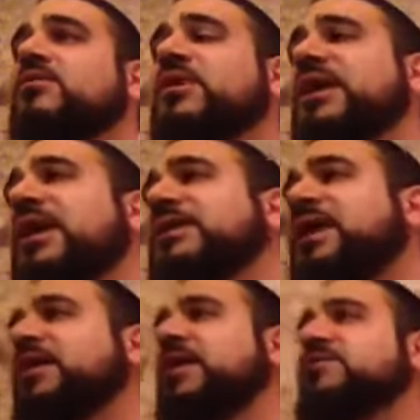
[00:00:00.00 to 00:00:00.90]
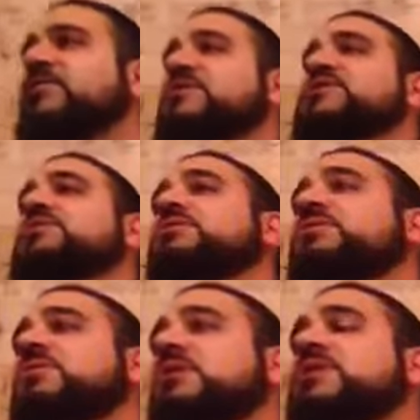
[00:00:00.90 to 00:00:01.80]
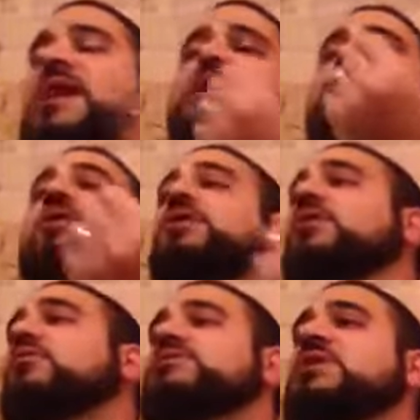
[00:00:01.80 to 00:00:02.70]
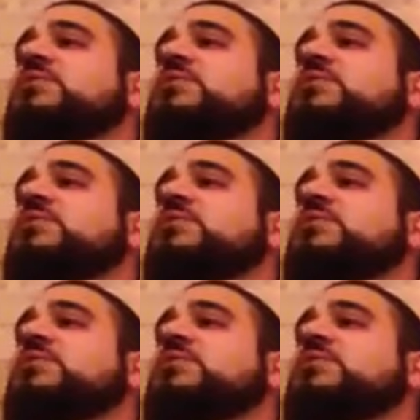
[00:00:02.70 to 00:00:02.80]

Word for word: v'nichreta nefesh. Now anyone that knows